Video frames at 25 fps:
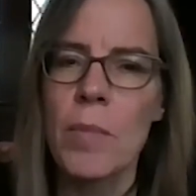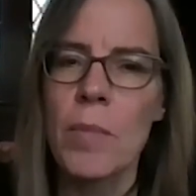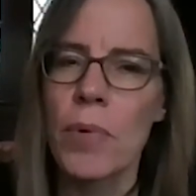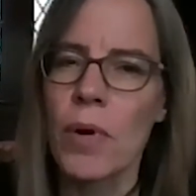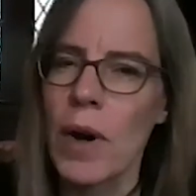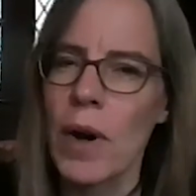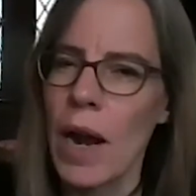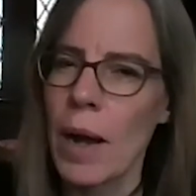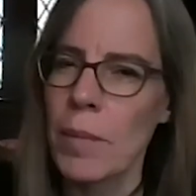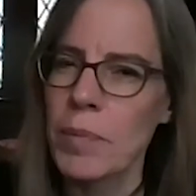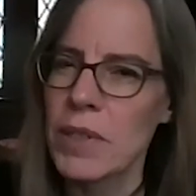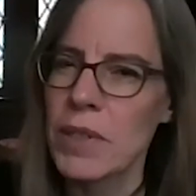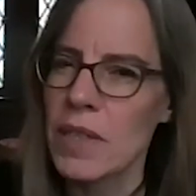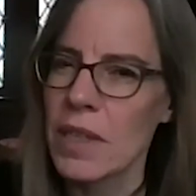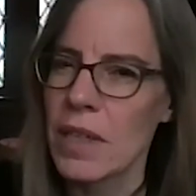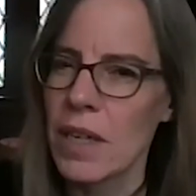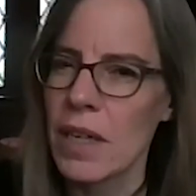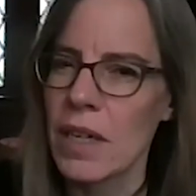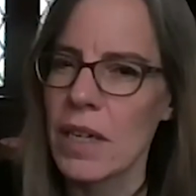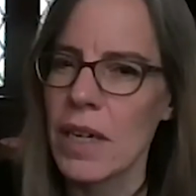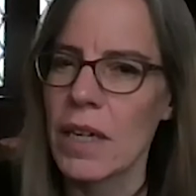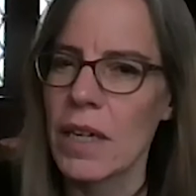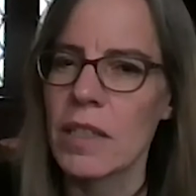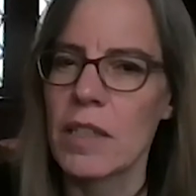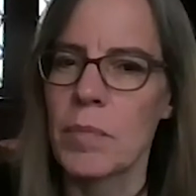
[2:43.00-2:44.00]
perhaps to
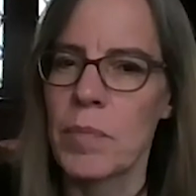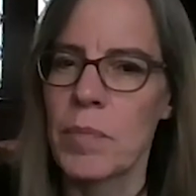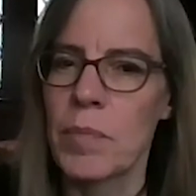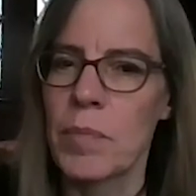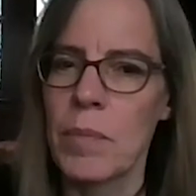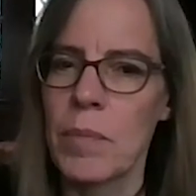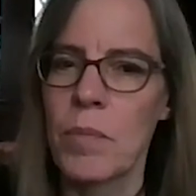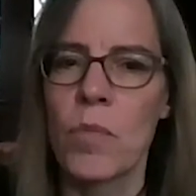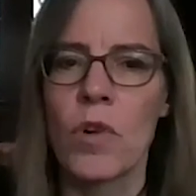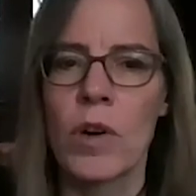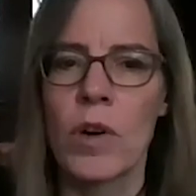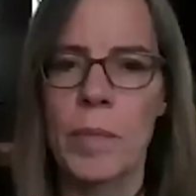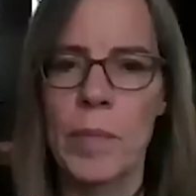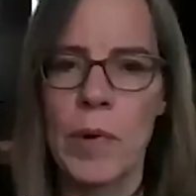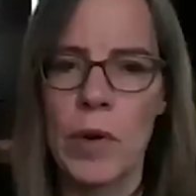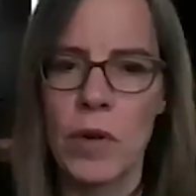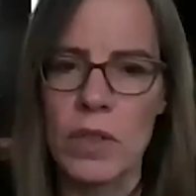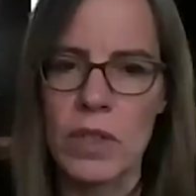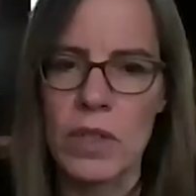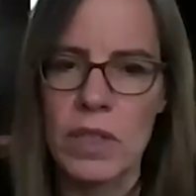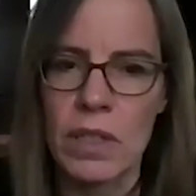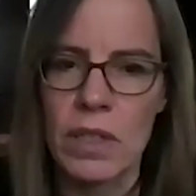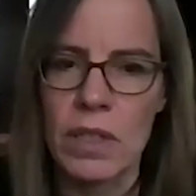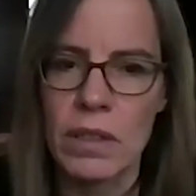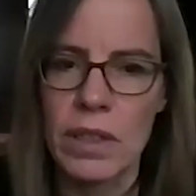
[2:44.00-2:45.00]
connect a bit more
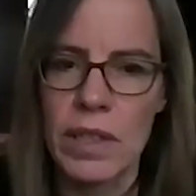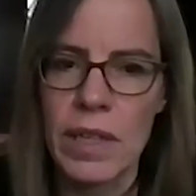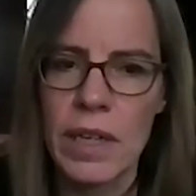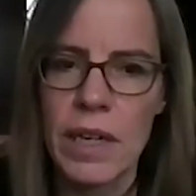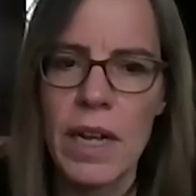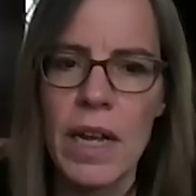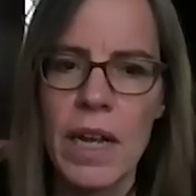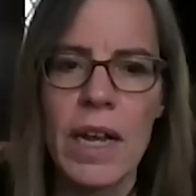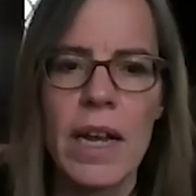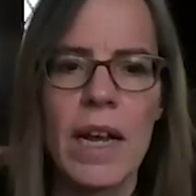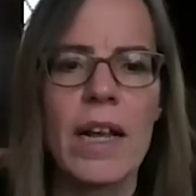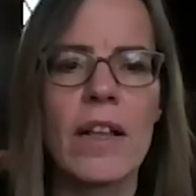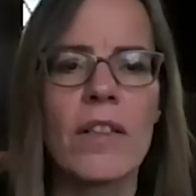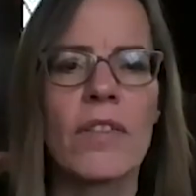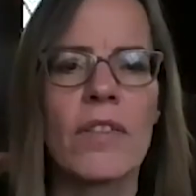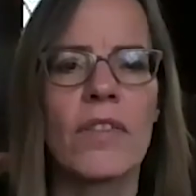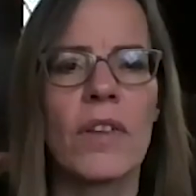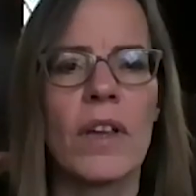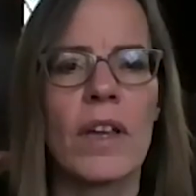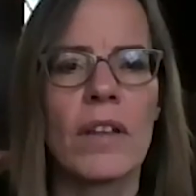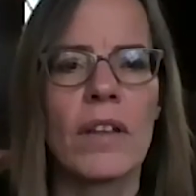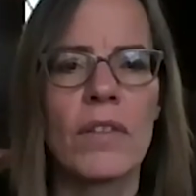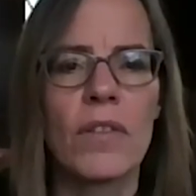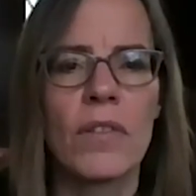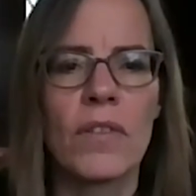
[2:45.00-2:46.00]
personally.
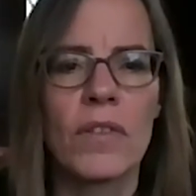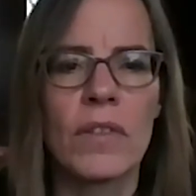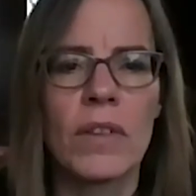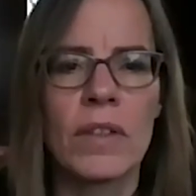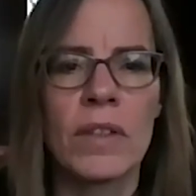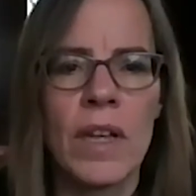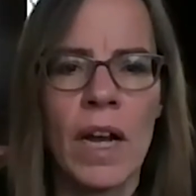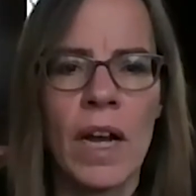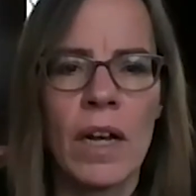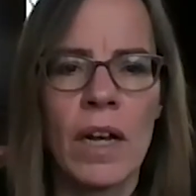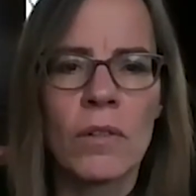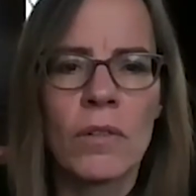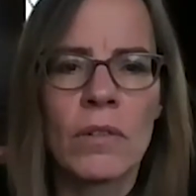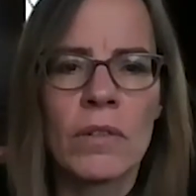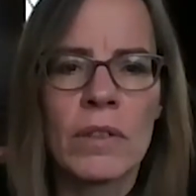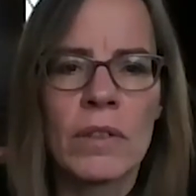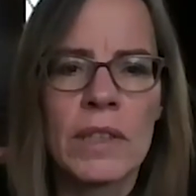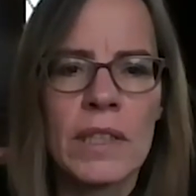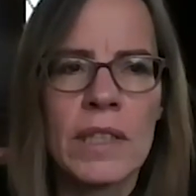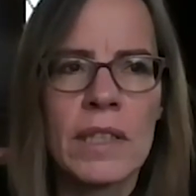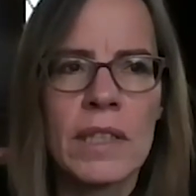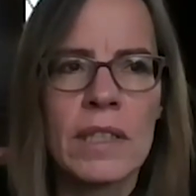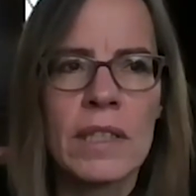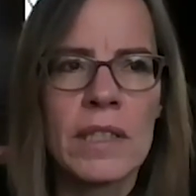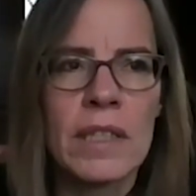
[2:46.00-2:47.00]
It's not only
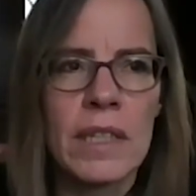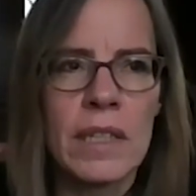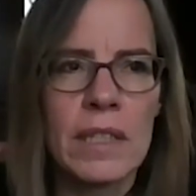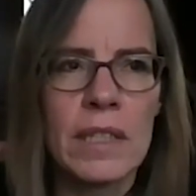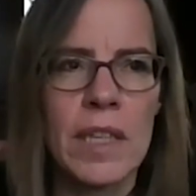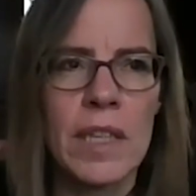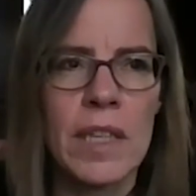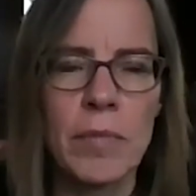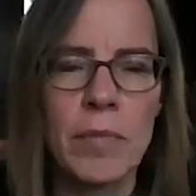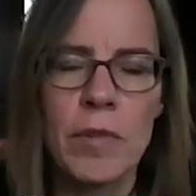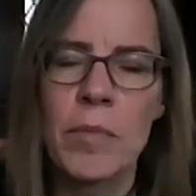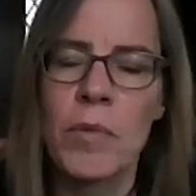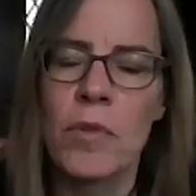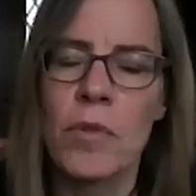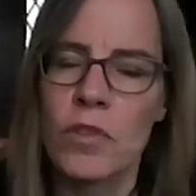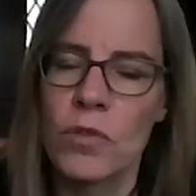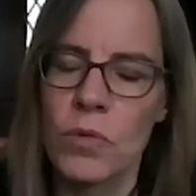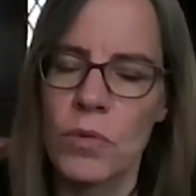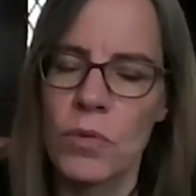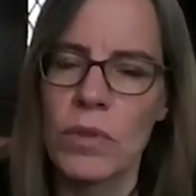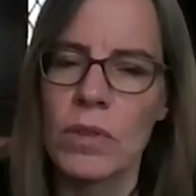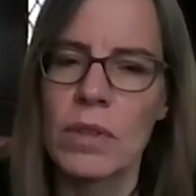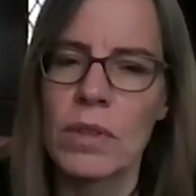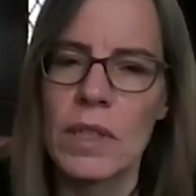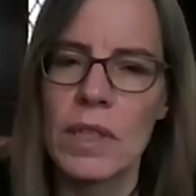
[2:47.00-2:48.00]
is it acceptable, it's
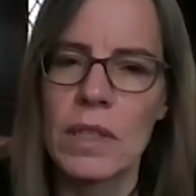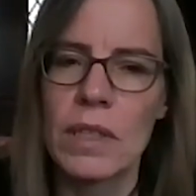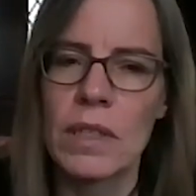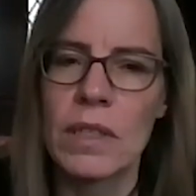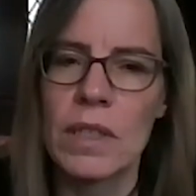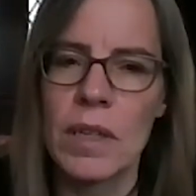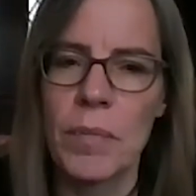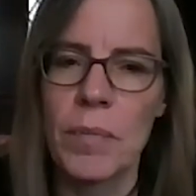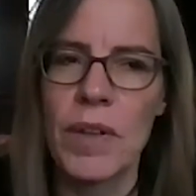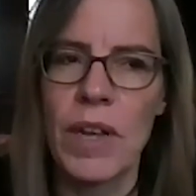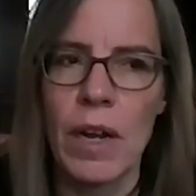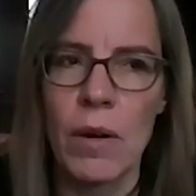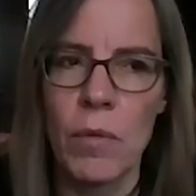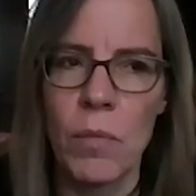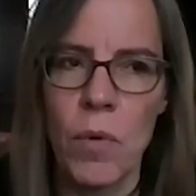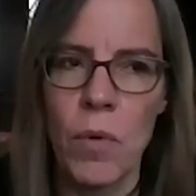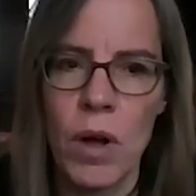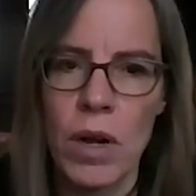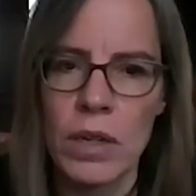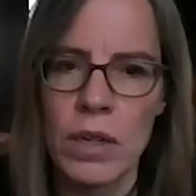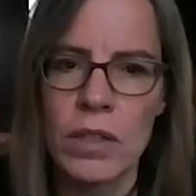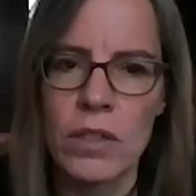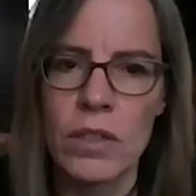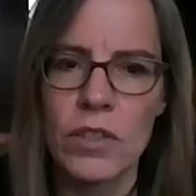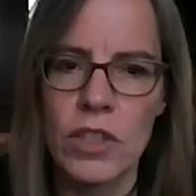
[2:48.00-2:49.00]
really something I
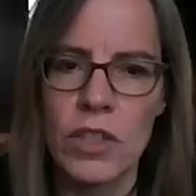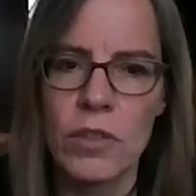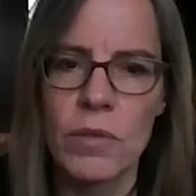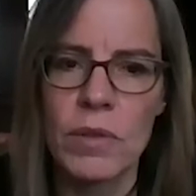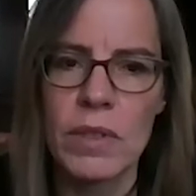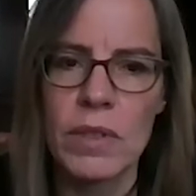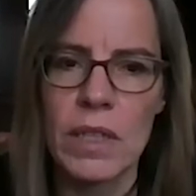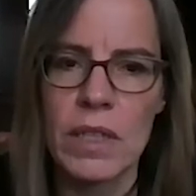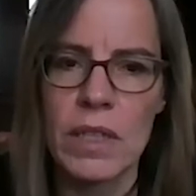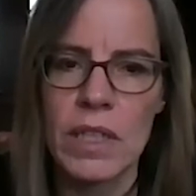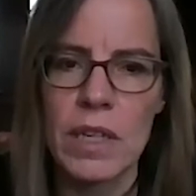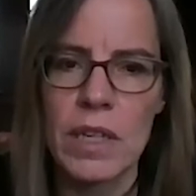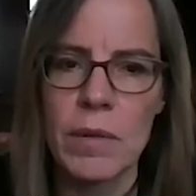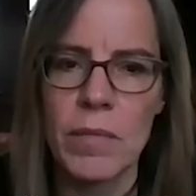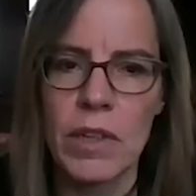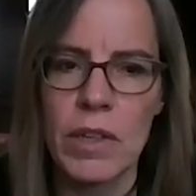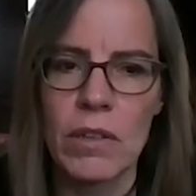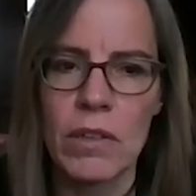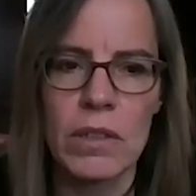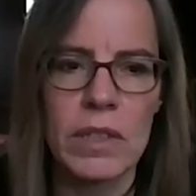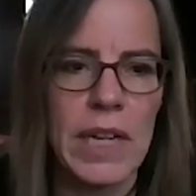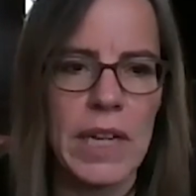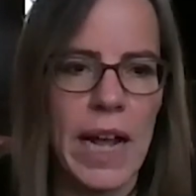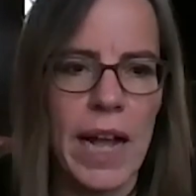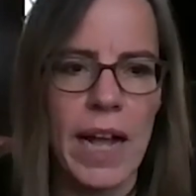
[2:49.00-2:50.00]
want to do as a team leader,
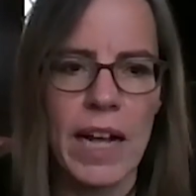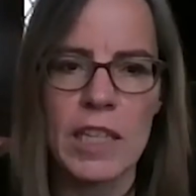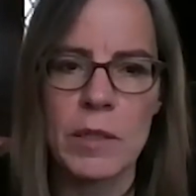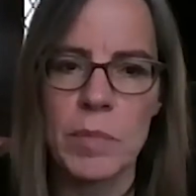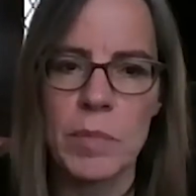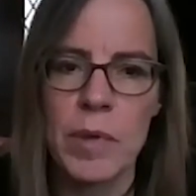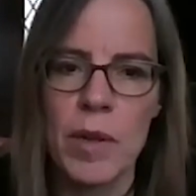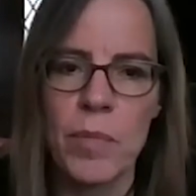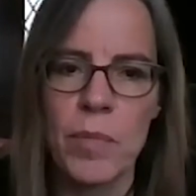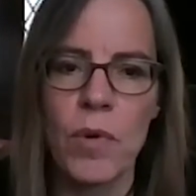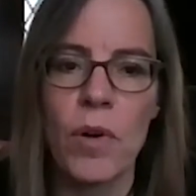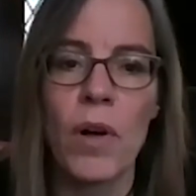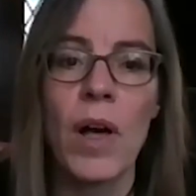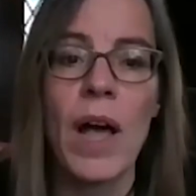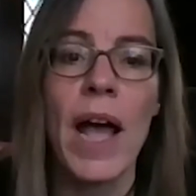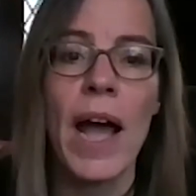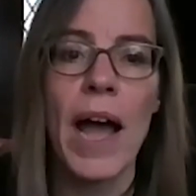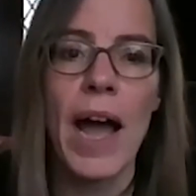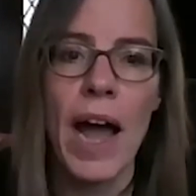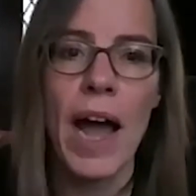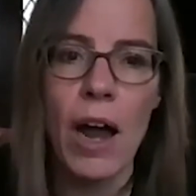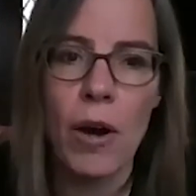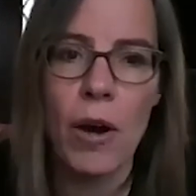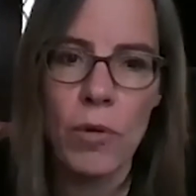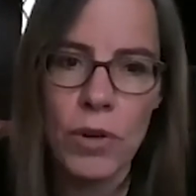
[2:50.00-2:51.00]
is to ask people,
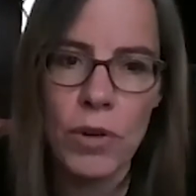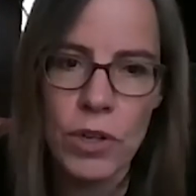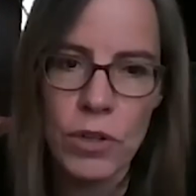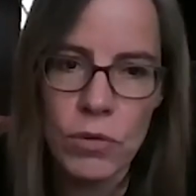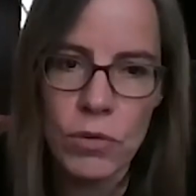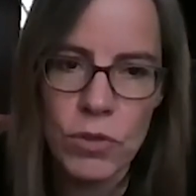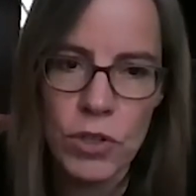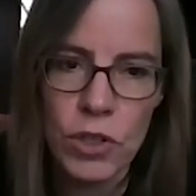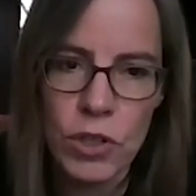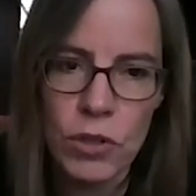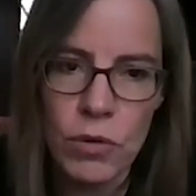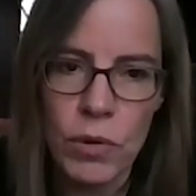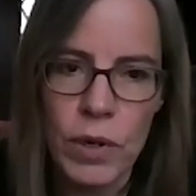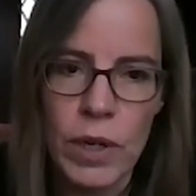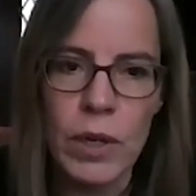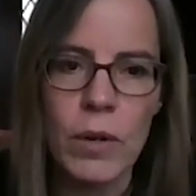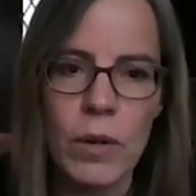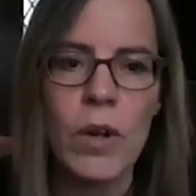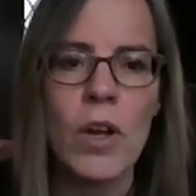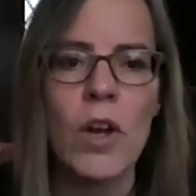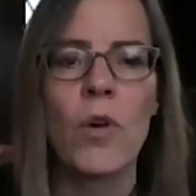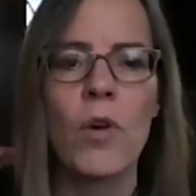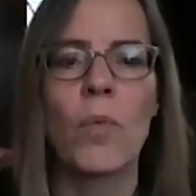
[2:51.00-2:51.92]
how are you doing?